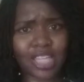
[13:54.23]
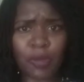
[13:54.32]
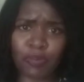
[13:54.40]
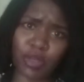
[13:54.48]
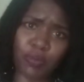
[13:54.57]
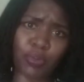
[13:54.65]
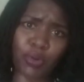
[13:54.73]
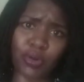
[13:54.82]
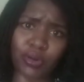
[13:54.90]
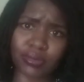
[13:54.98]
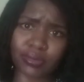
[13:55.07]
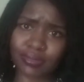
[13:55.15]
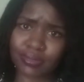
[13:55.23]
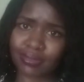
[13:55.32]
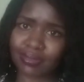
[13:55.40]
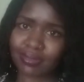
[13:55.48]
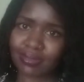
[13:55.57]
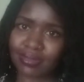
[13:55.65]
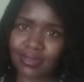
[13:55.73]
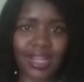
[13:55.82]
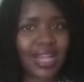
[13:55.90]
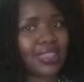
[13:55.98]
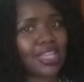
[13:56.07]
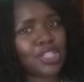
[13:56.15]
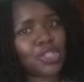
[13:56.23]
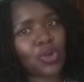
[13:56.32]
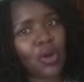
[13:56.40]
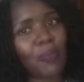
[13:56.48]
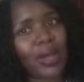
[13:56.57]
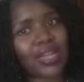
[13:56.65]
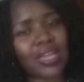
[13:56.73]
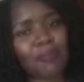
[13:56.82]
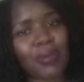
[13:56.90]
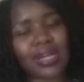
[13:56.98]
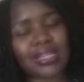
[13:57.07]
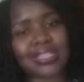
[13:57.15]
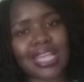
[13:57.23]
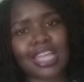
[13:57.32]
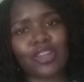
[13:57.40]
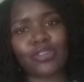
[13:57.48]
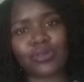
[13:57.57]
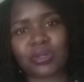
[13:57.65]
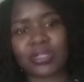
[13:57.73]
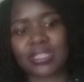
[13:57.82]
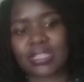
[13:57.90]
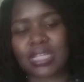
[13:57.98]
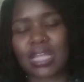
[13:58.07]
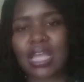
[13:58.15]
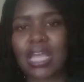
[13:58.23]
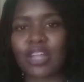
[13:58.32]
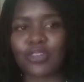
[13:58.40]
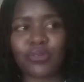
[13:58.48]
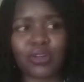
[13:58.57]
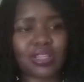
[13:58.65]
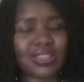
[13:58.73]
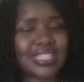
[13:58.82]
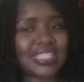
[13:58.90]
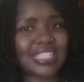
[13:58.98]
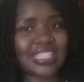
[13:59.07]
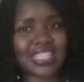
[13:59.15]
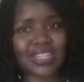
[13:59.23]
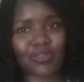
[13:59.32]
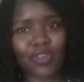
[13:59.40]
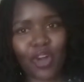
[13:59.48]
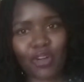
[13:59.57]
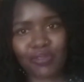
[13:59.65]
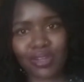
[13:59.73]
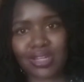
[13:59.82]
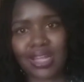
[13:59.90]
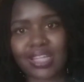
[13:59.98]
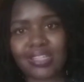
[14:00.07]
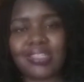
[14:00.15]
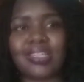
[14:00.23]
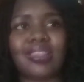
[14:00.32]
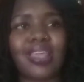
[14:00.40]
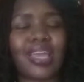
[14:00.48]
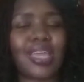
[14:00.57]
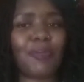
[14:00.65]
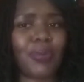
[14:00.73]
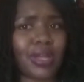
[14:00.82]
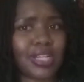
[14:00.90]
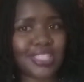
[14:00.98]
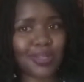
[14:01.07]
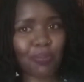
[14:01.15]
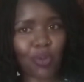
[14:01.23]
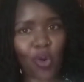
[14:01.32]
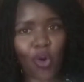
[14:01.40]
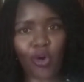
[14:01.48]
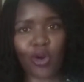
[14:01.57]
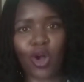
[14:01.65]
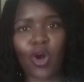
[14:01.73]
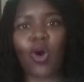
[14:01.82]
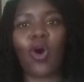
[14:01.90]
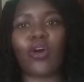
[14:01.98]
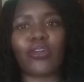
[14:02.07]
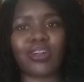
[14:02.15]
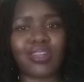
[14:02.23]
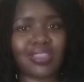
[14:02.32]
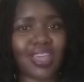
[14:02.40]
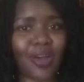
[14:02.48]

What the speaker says: keep them poor. Are they sure by keeping us indoors during this season of COVID-19, they are keeping us poor, or they